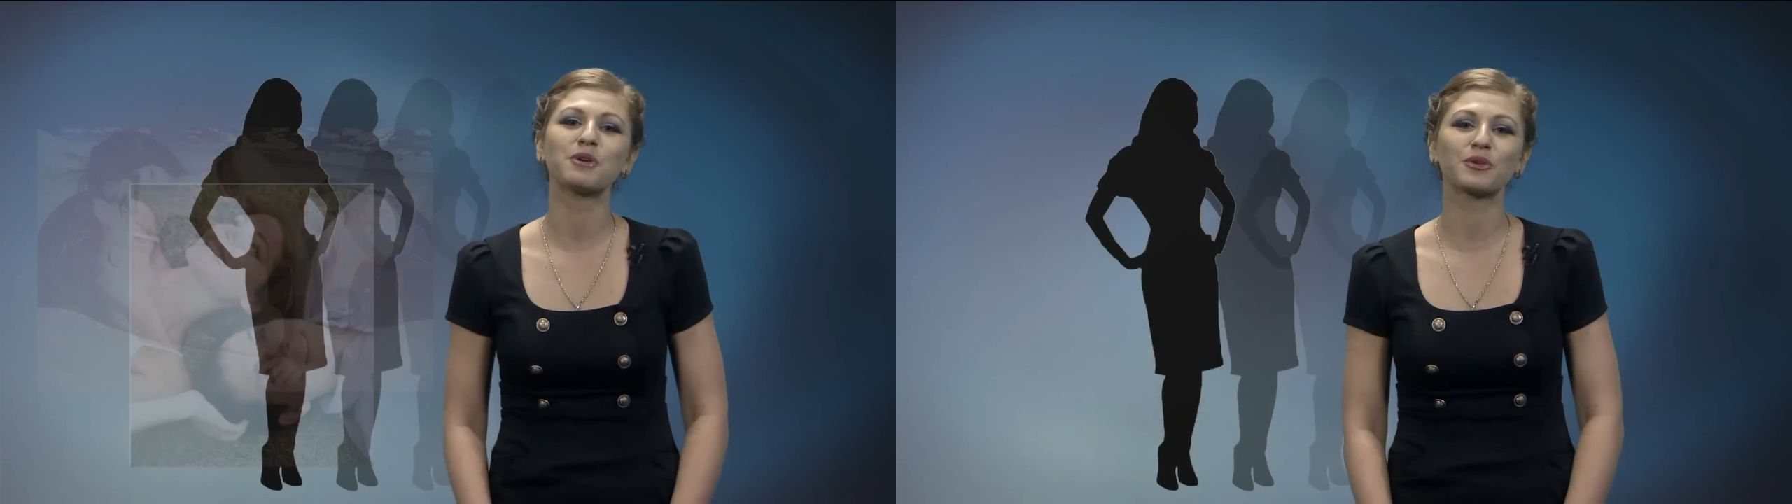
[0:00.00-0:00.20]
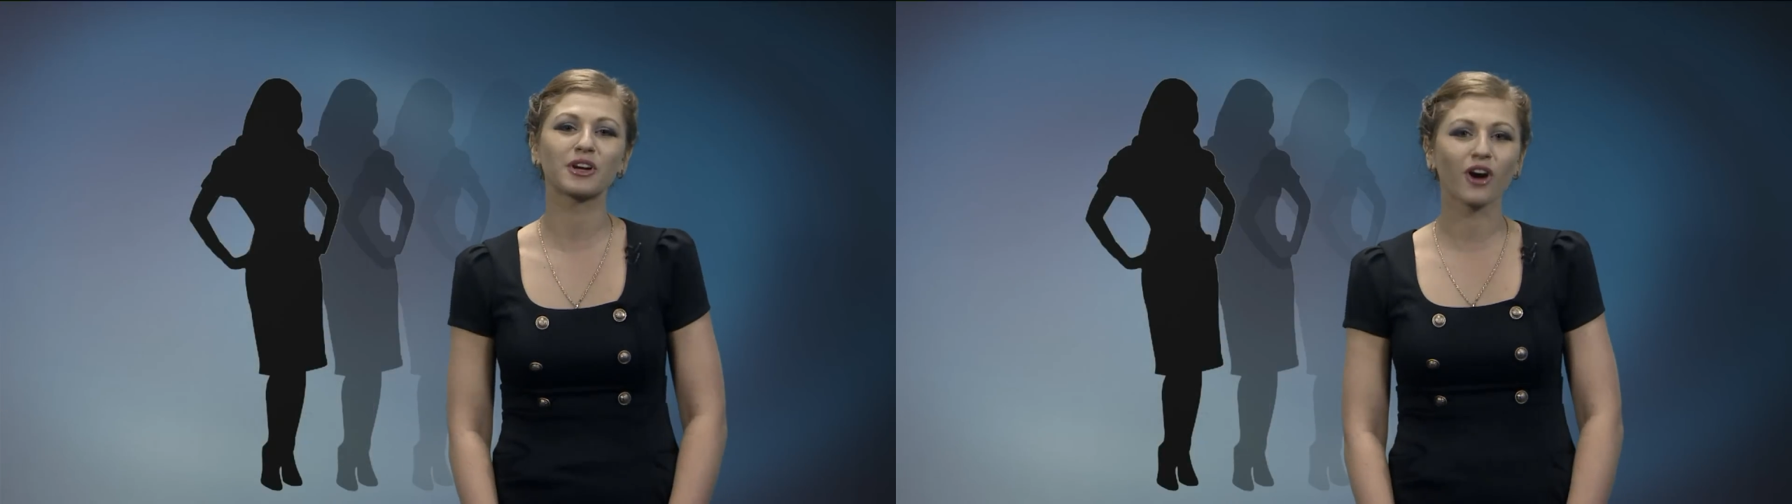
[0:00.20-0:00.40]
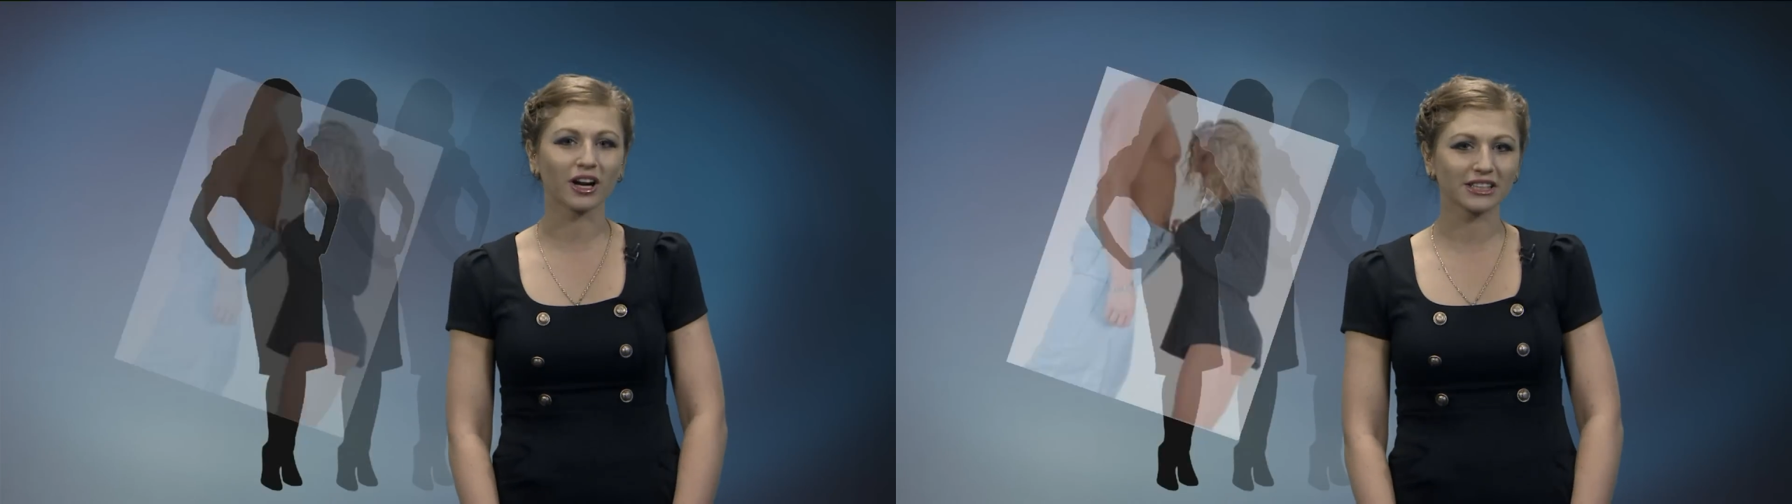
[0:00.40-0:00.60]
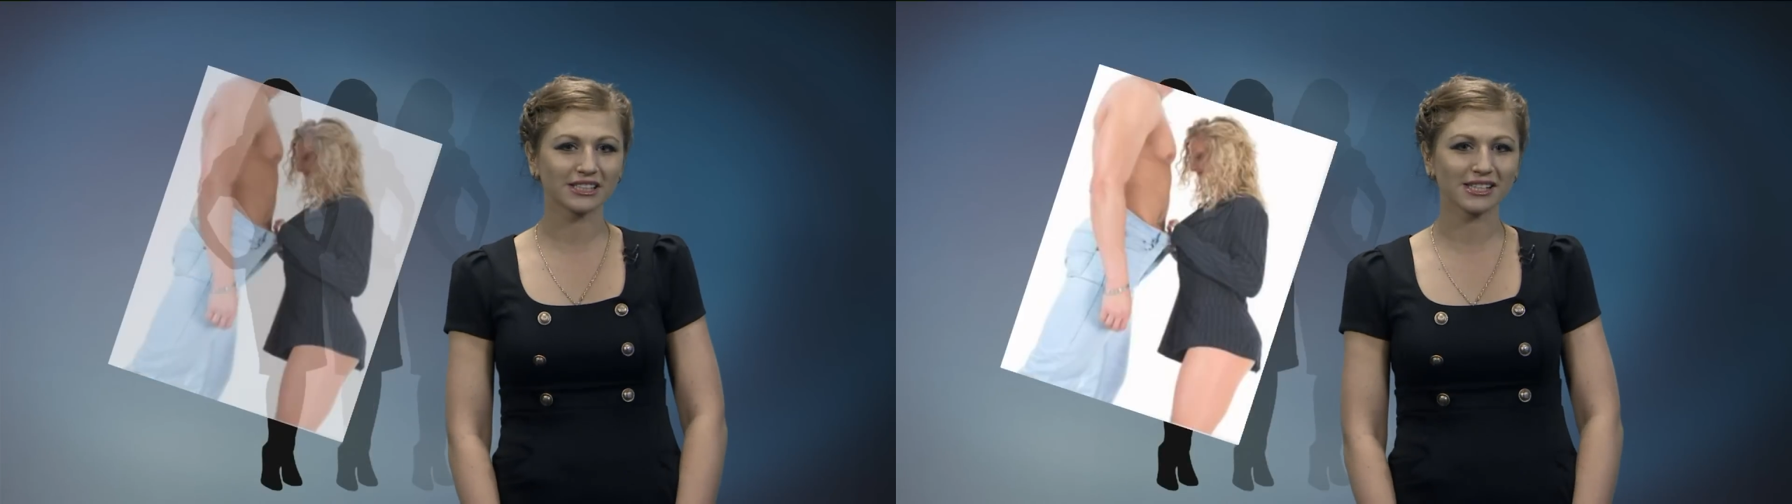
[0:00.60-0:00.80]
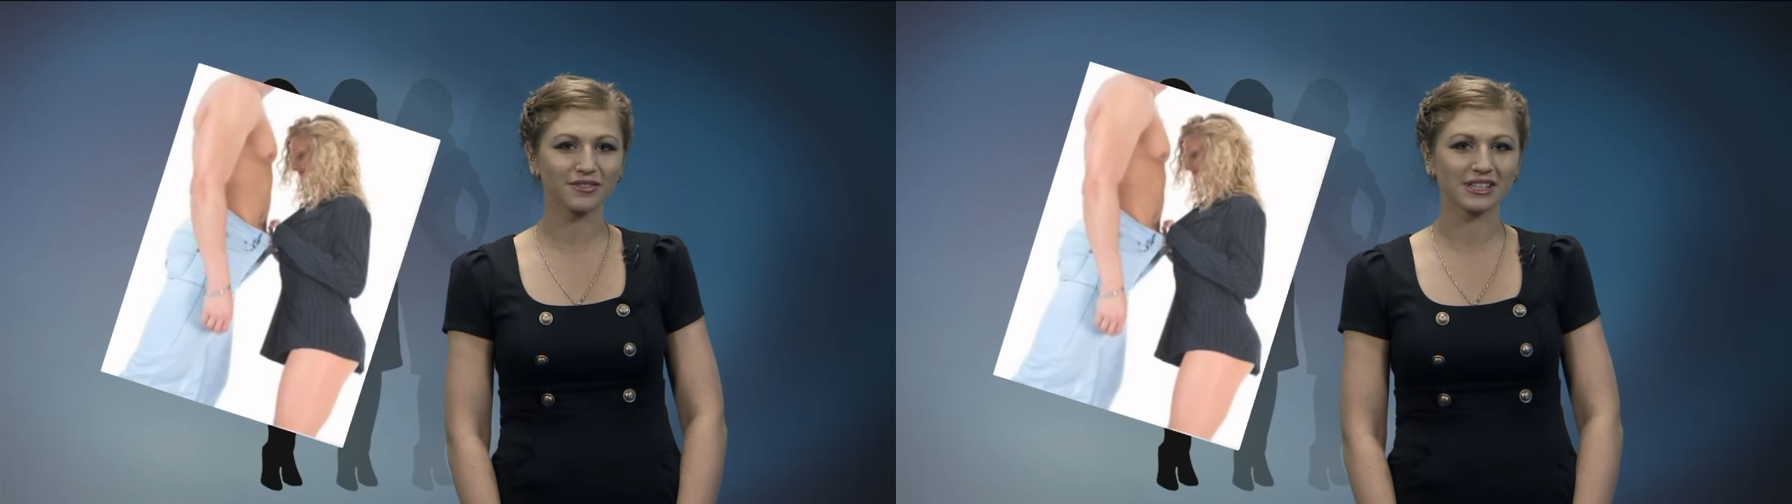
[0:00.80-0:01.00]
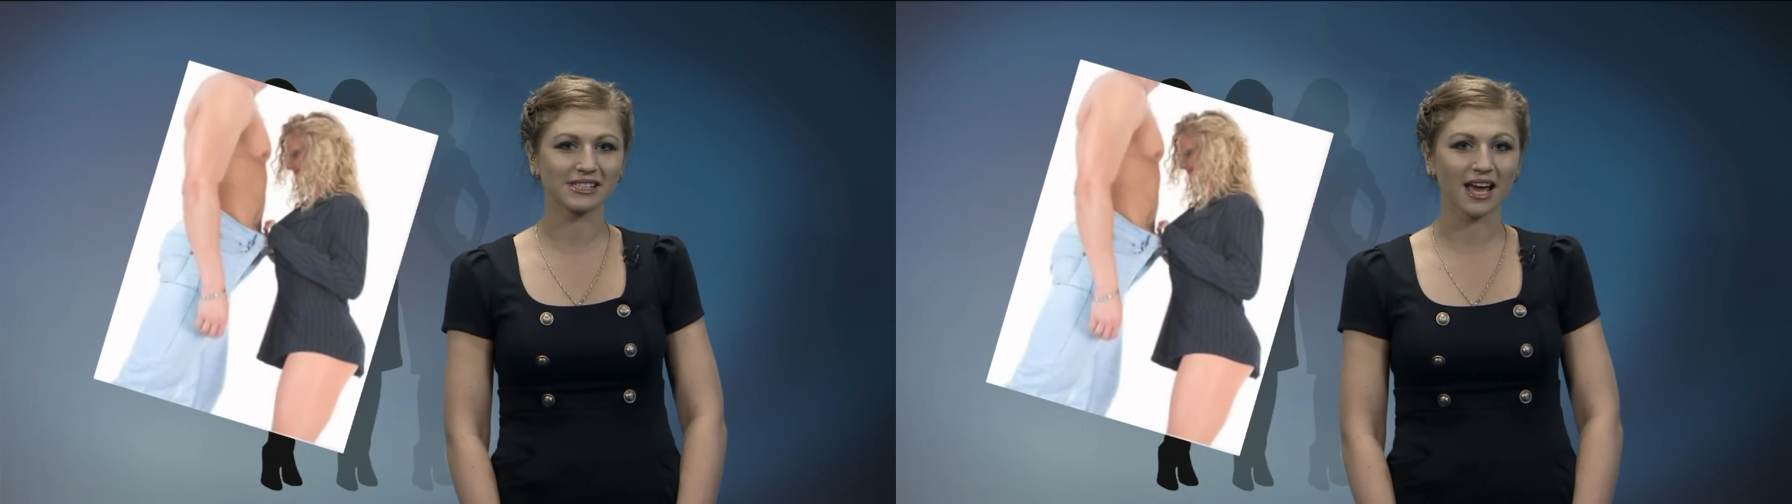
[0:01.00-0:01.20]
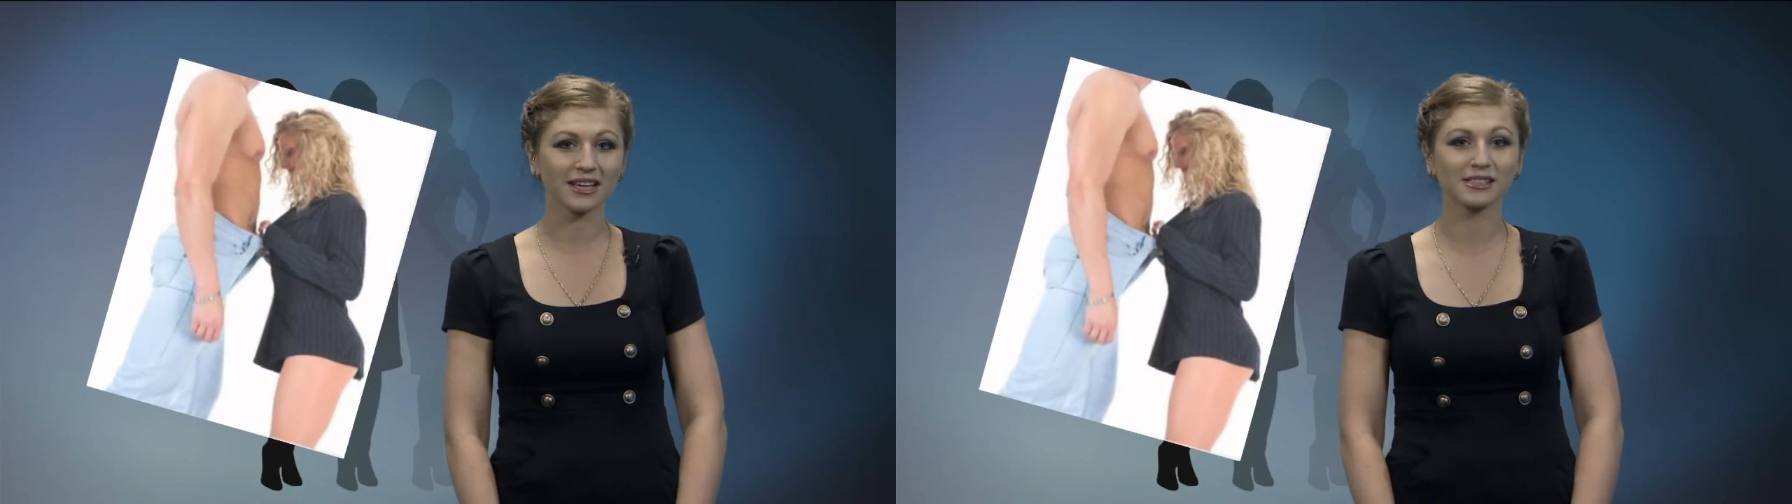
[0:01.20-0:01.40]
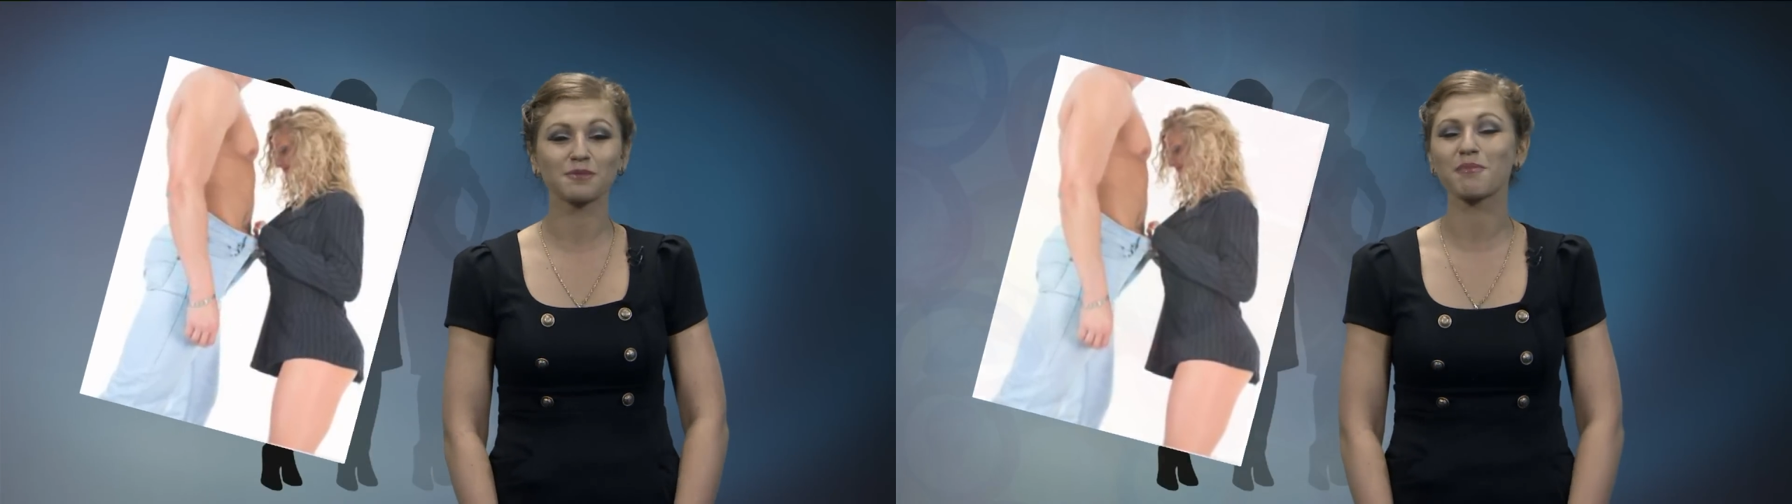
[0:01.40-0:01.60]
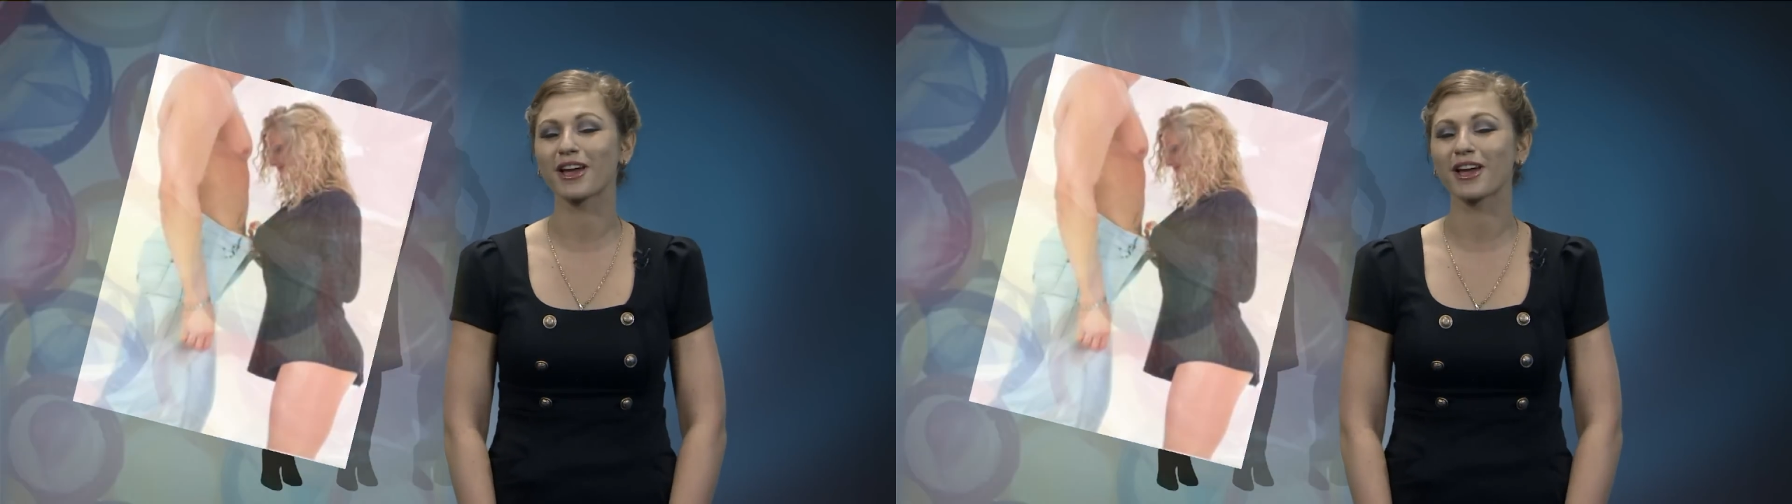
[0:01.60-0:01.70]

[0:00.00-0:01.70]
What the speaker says: But regardless of the sex,